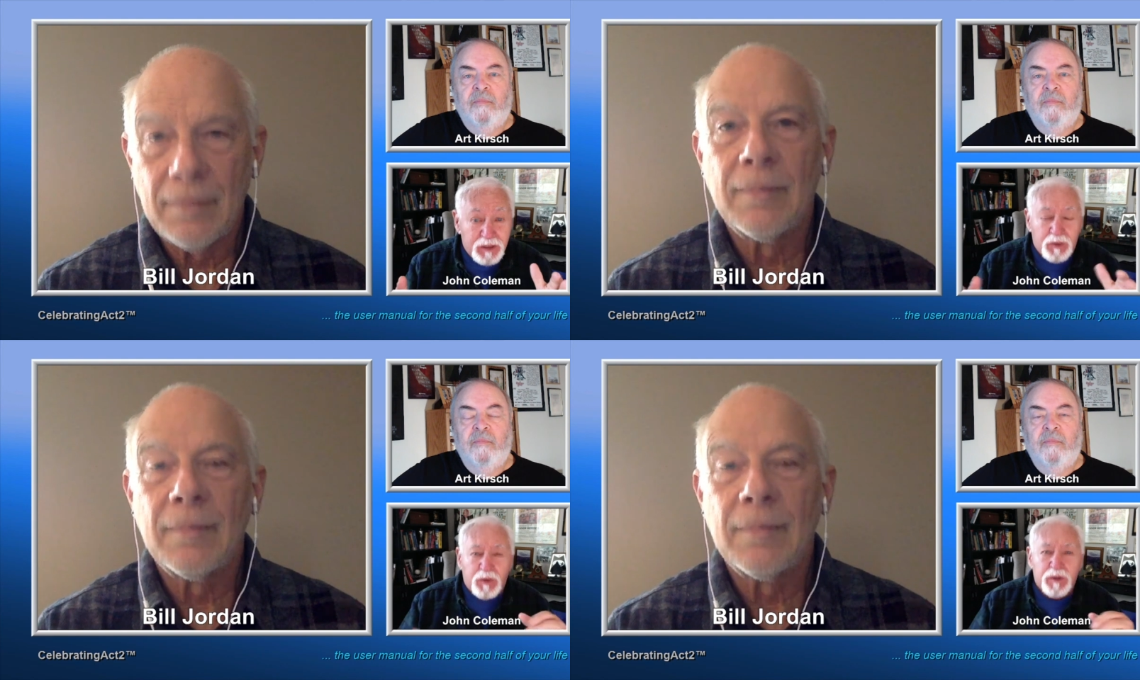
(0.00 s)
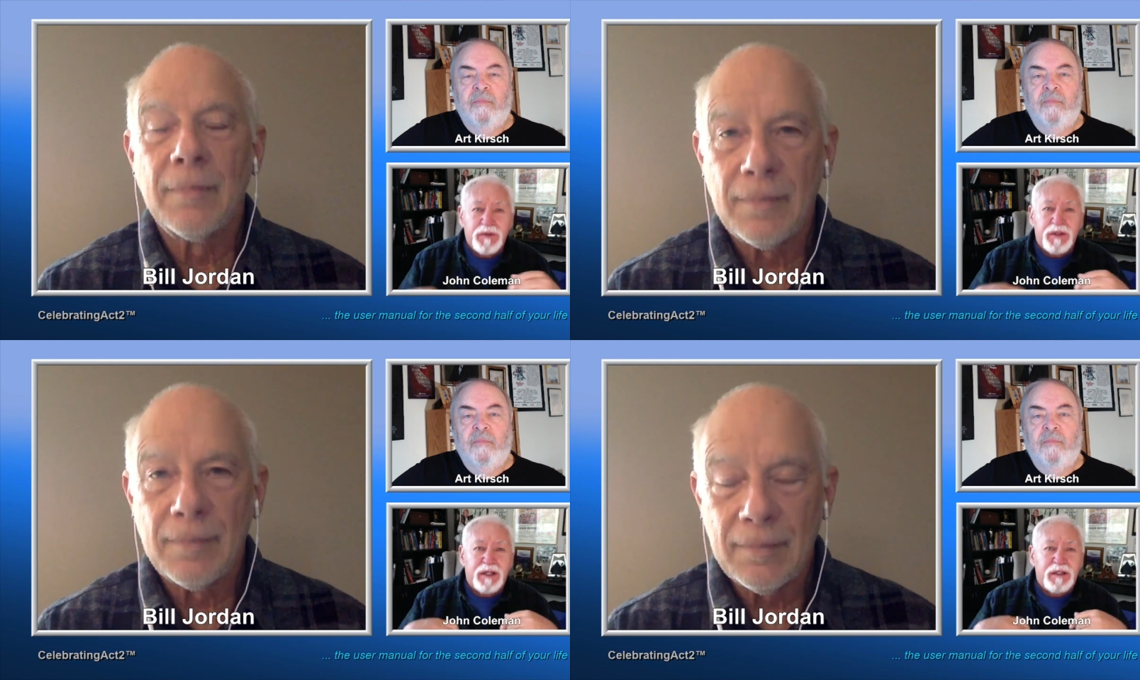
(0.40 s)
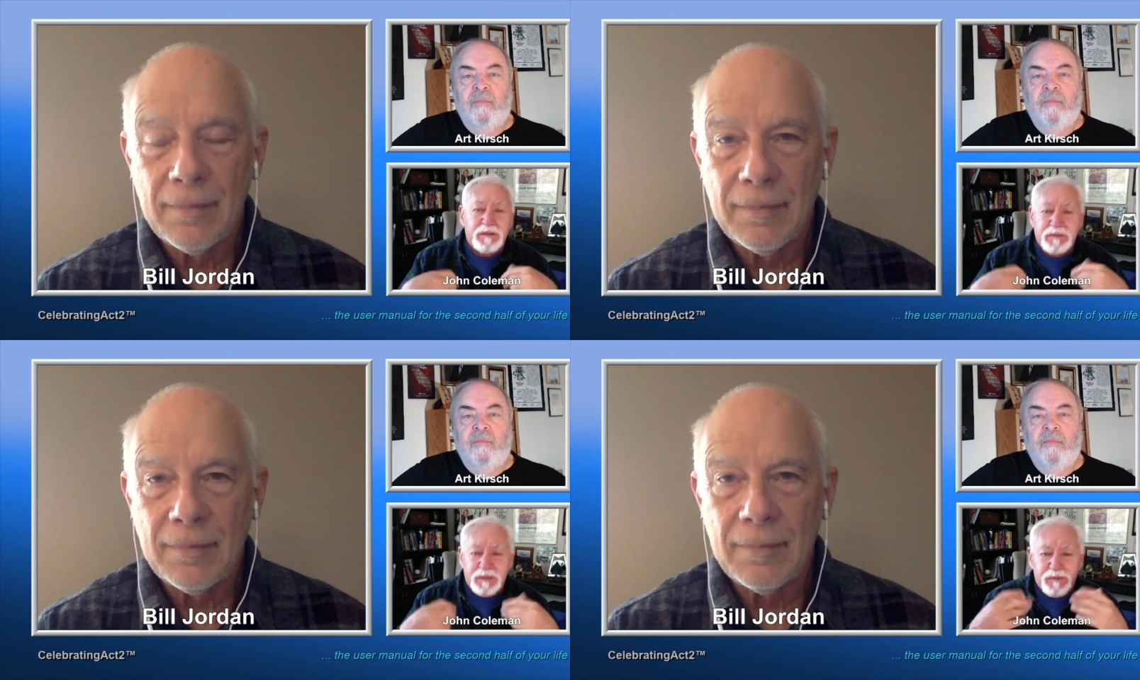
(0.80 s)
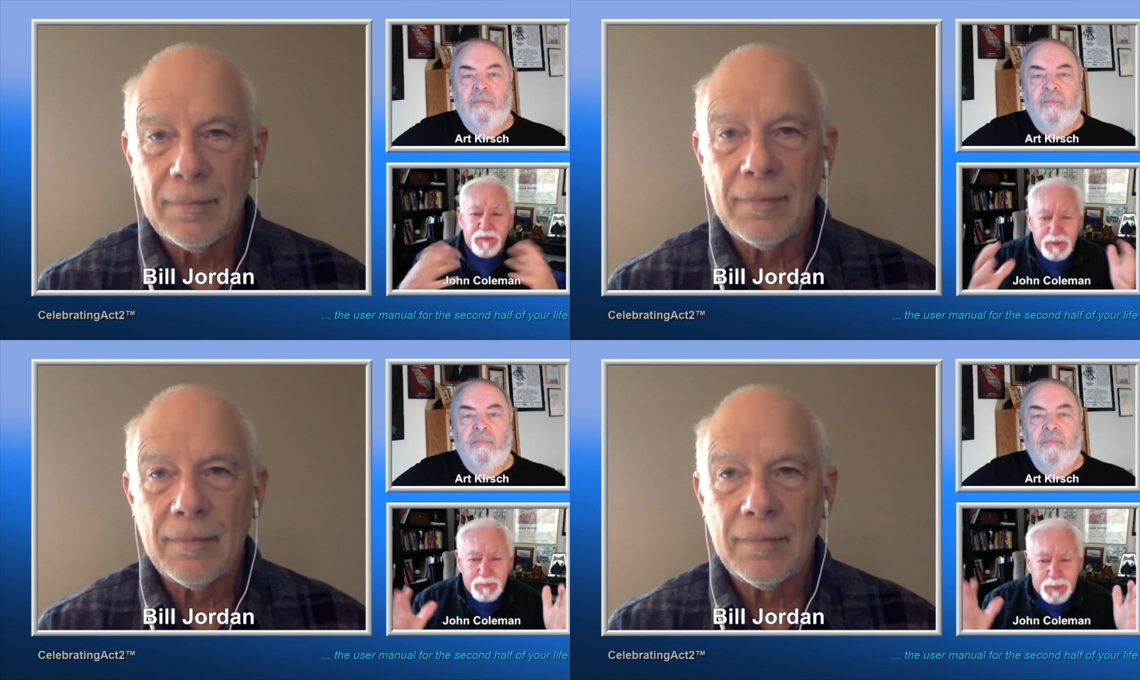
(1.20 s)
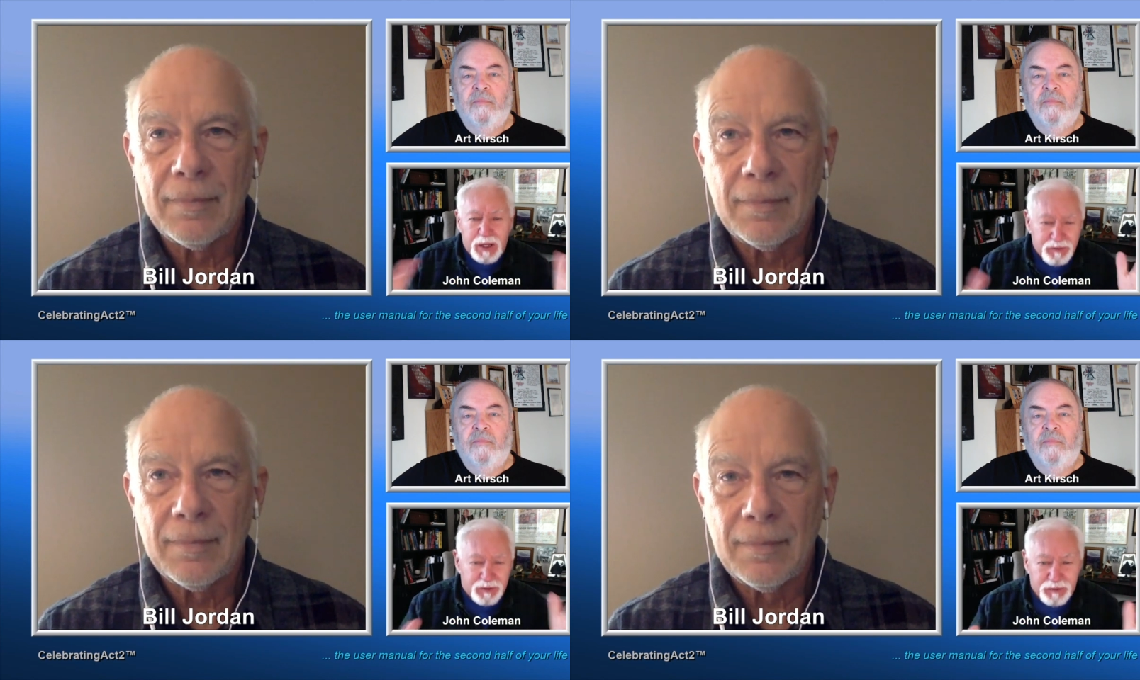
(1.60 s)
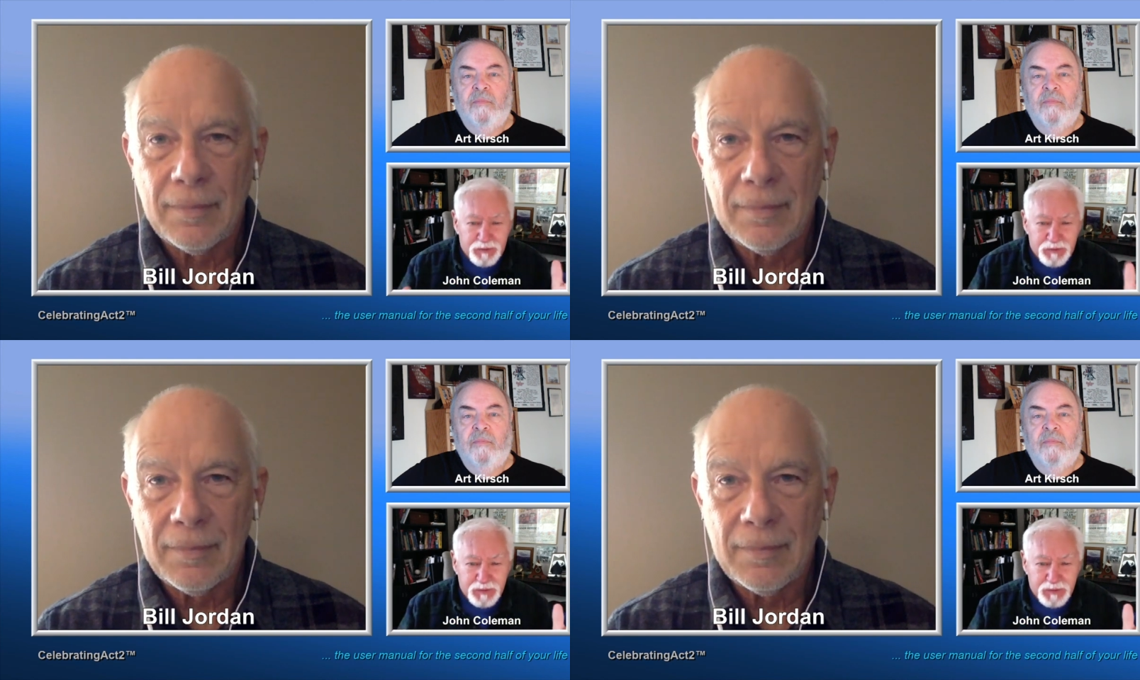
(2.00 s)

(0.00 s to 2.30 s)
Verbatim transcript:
Speaker 1: or they're they're very positive